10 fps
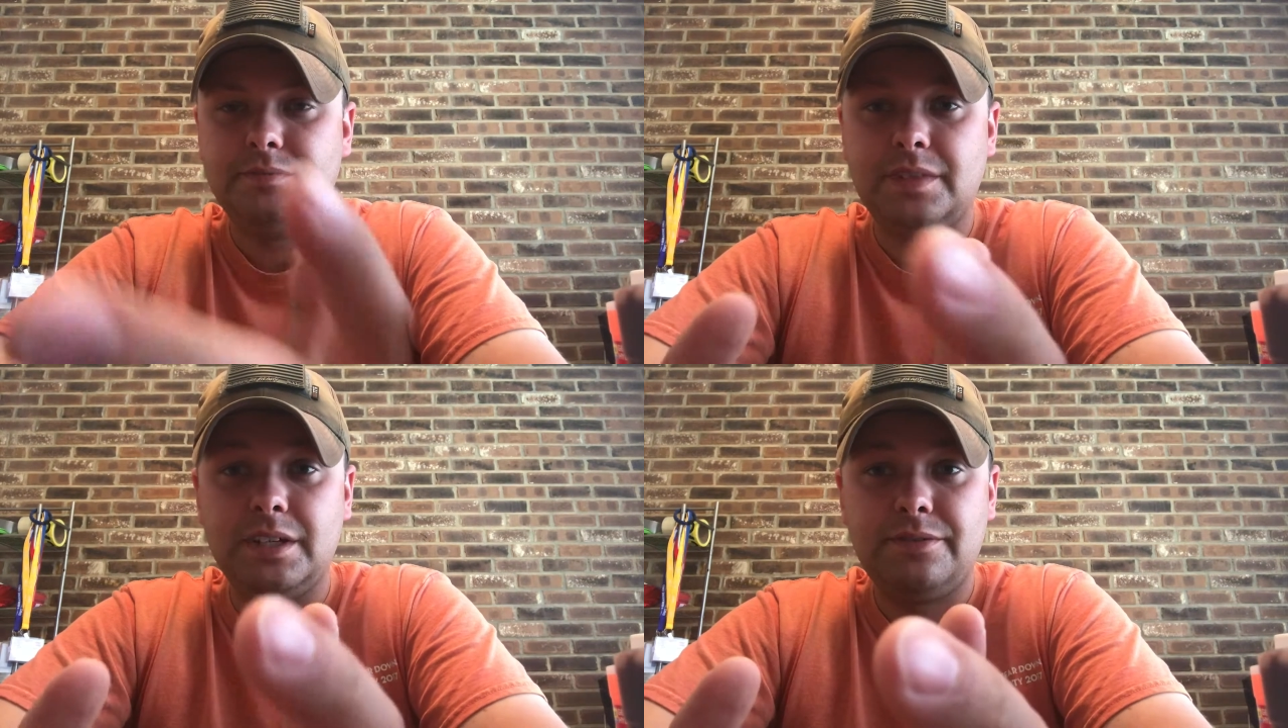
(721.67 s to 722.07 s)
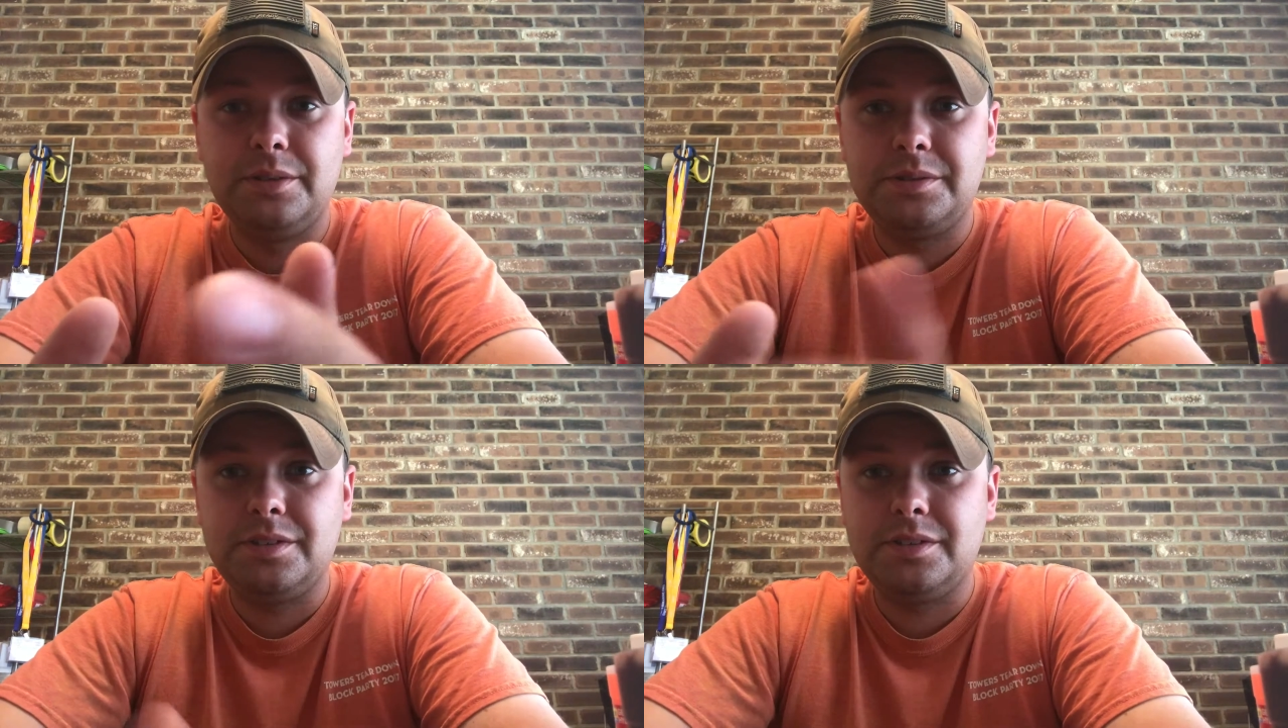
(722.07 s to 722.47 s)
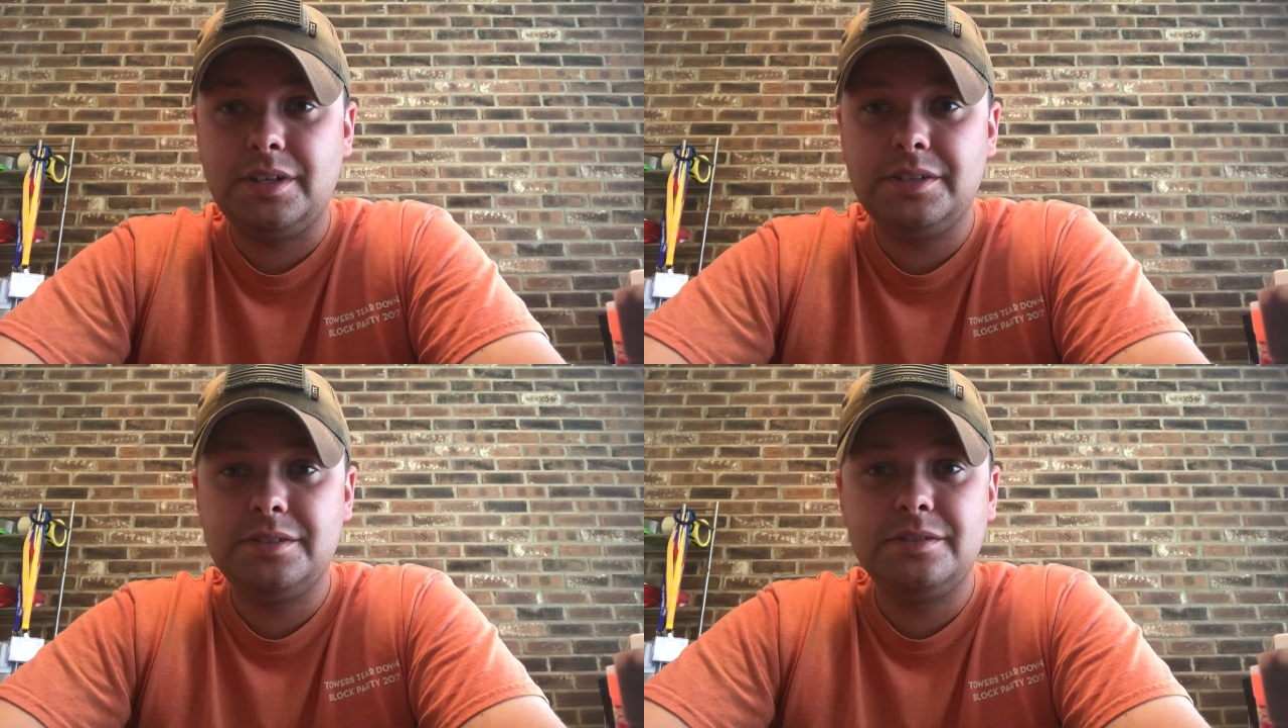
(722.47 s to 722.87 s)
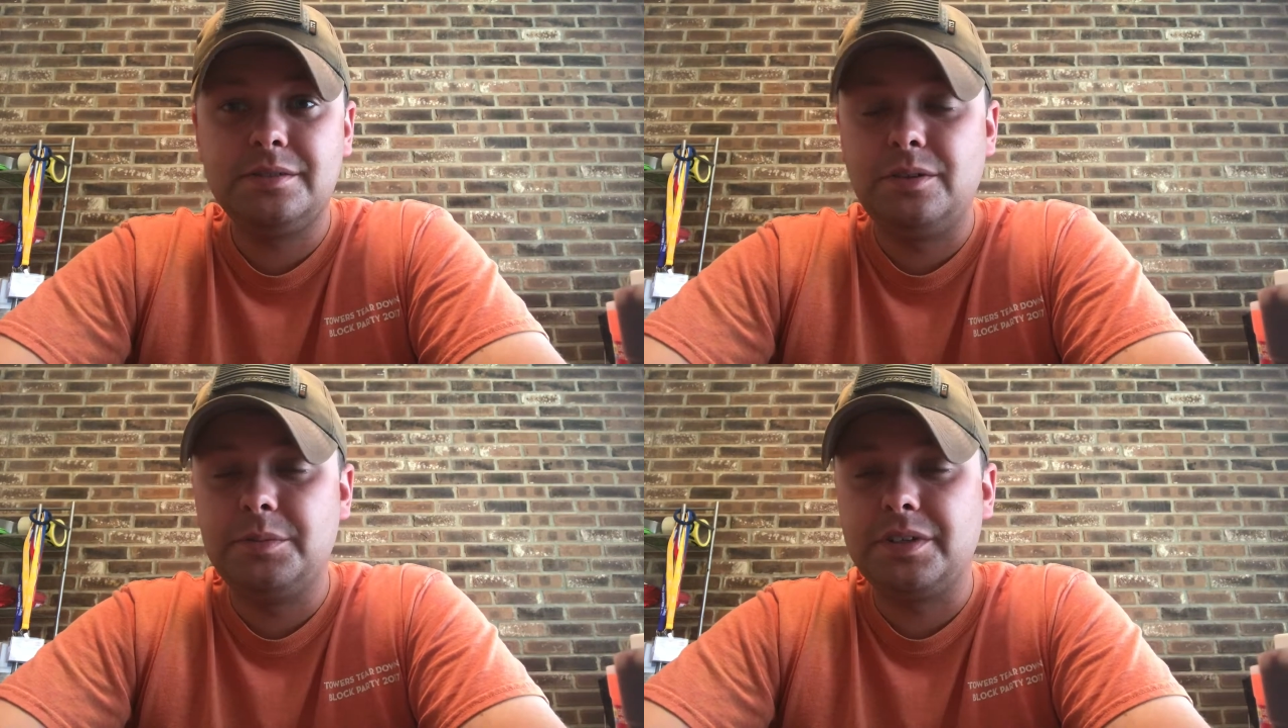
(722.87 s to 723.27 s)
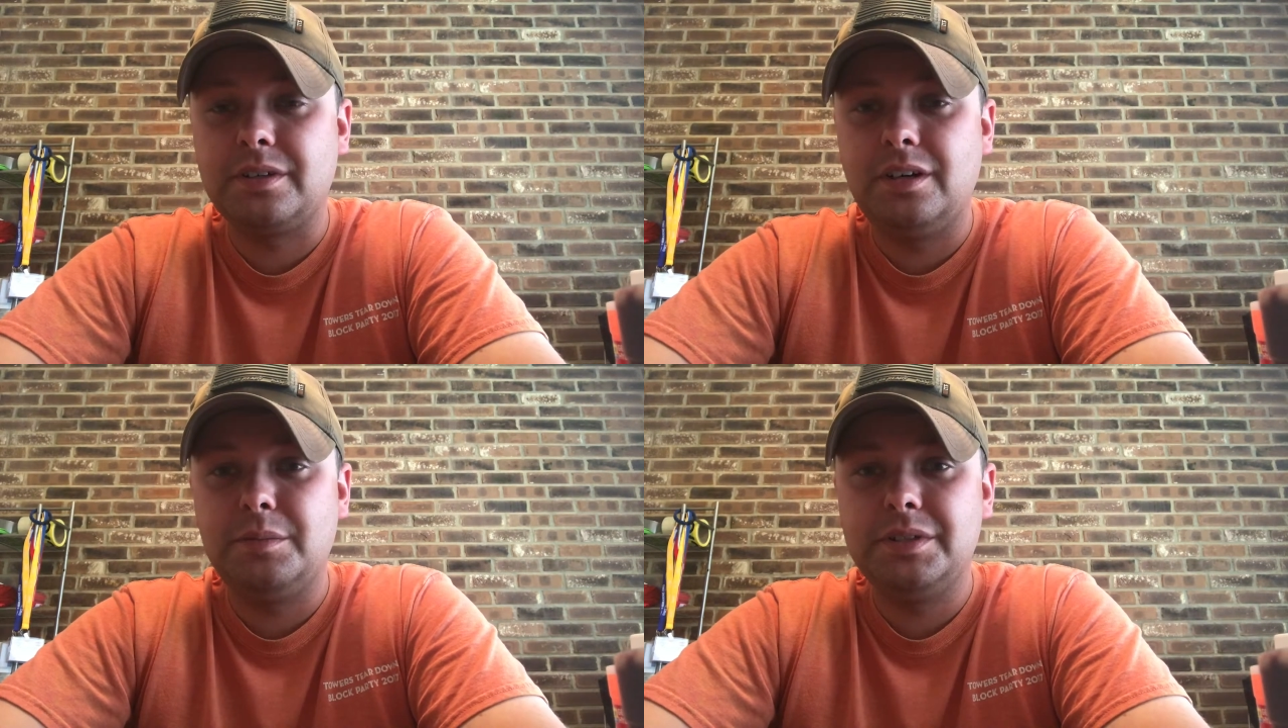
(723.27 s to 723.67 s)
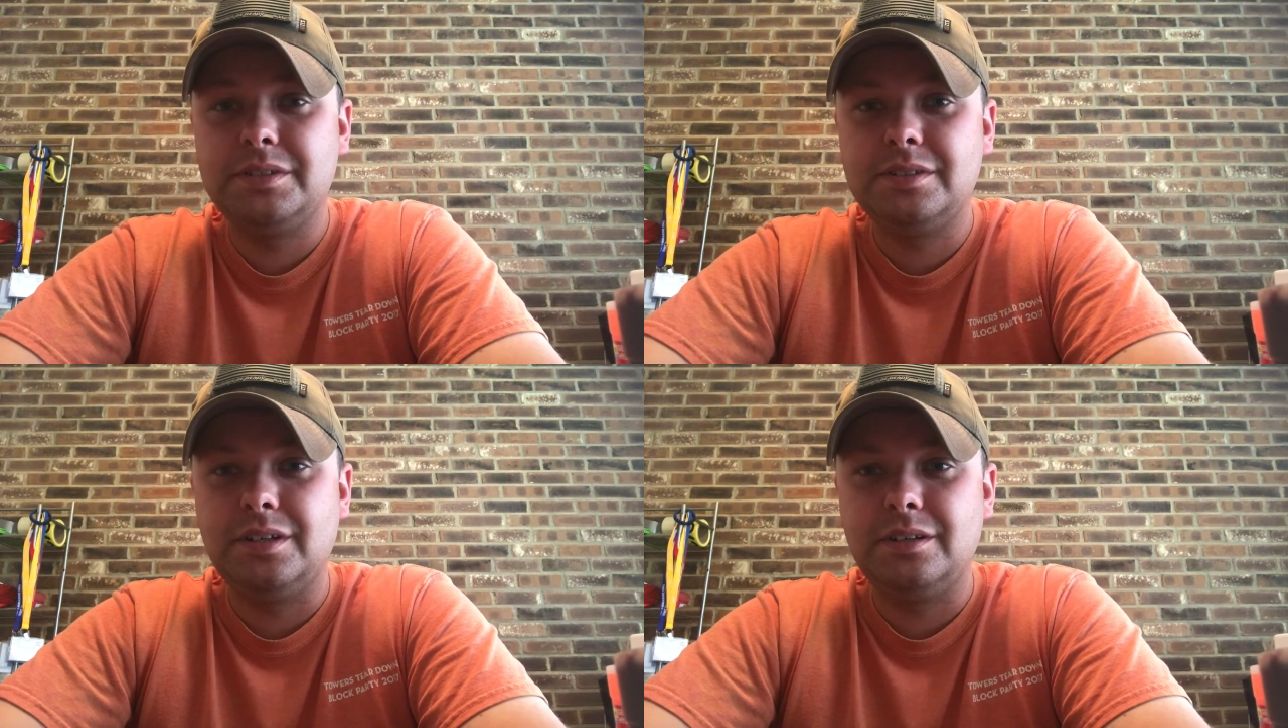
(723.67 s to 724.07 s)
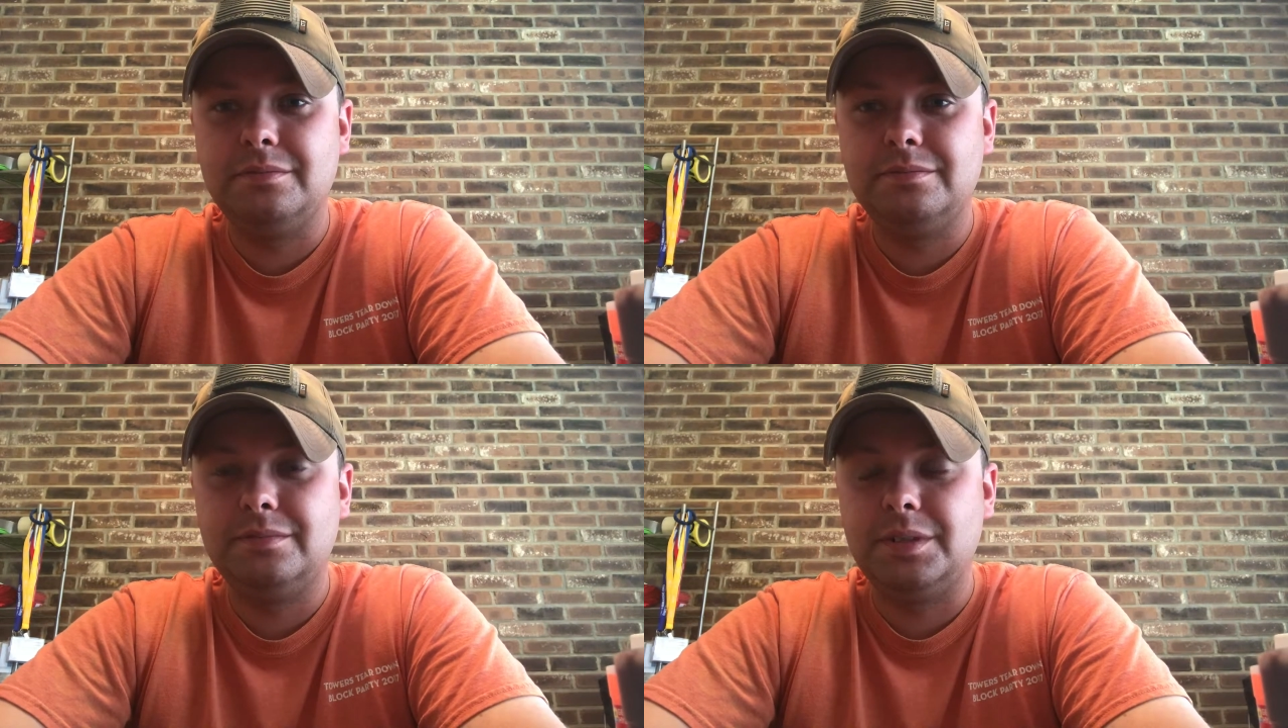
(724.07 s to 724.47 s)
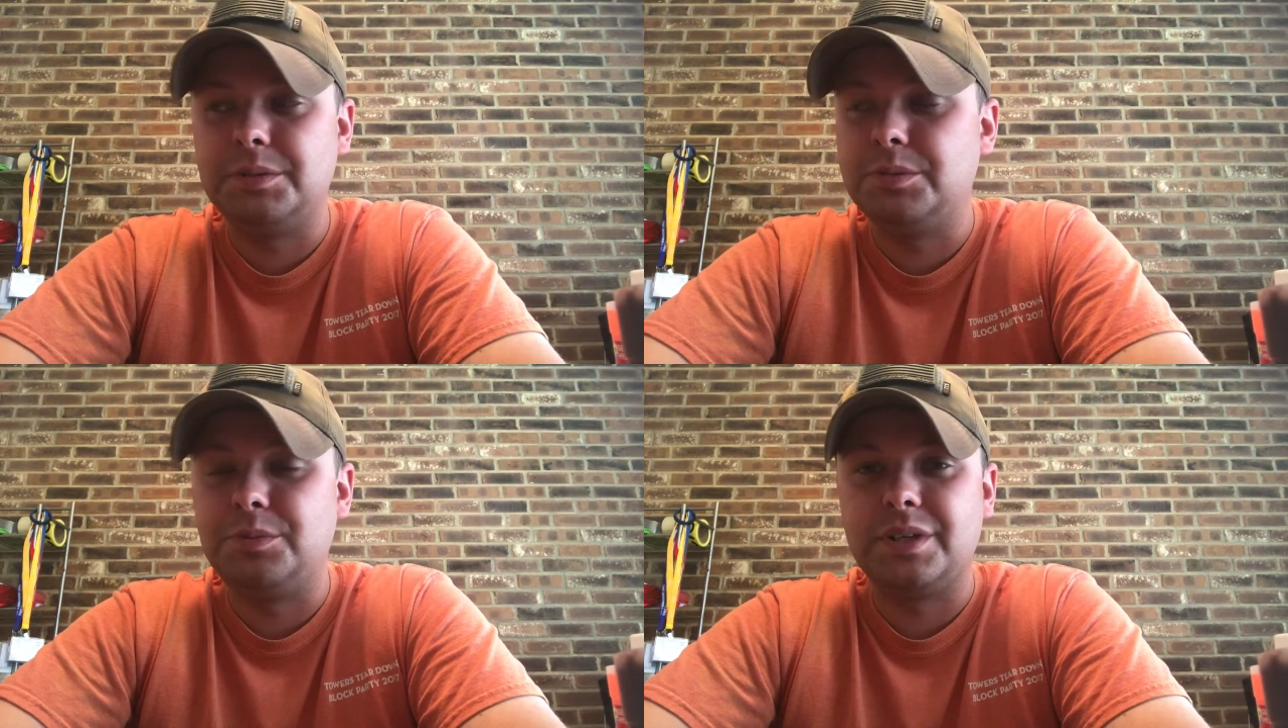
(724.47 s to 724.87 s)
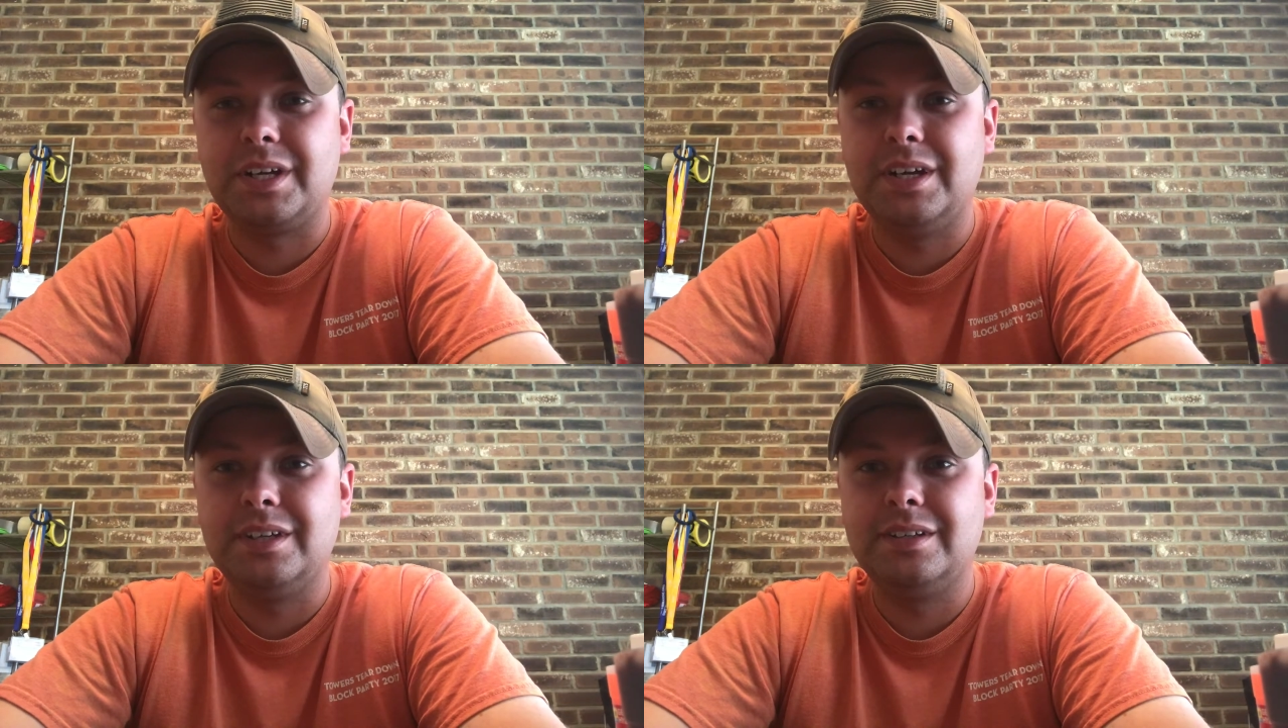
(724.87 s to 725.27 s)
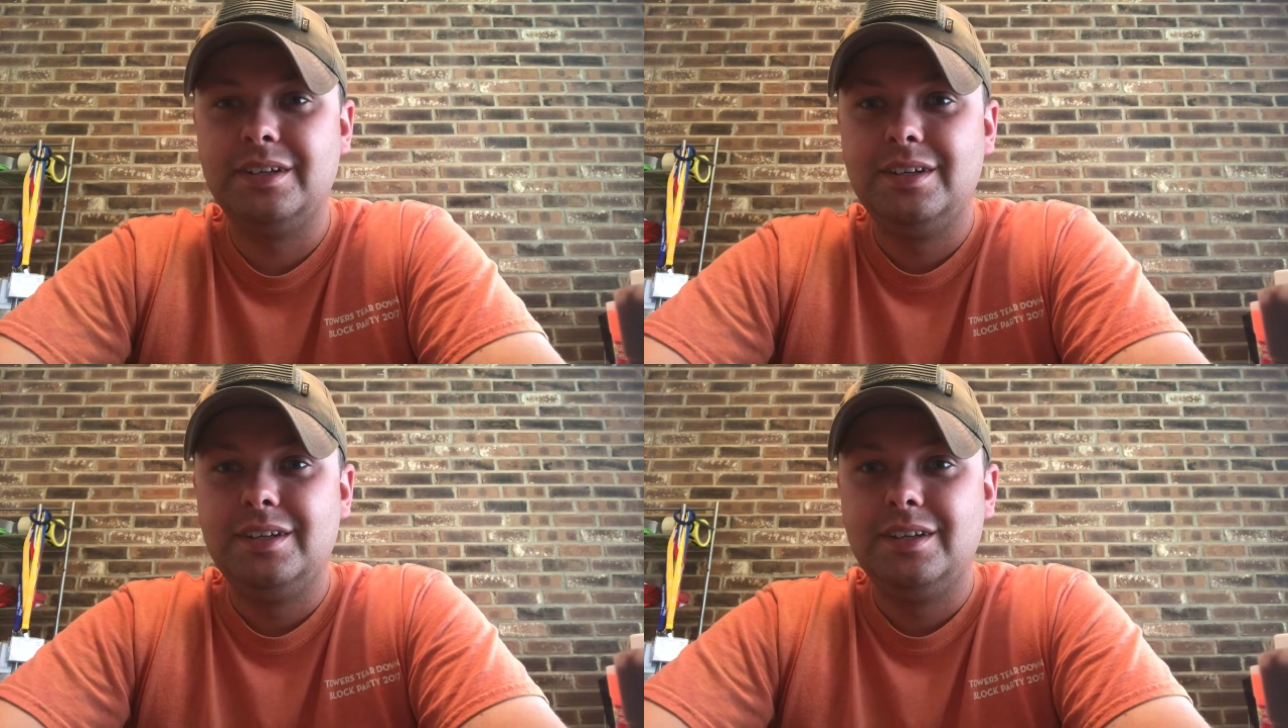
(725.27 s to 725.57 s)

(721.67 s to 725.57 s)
Any future suggestions, throw them in the comments. I'm doing what I can.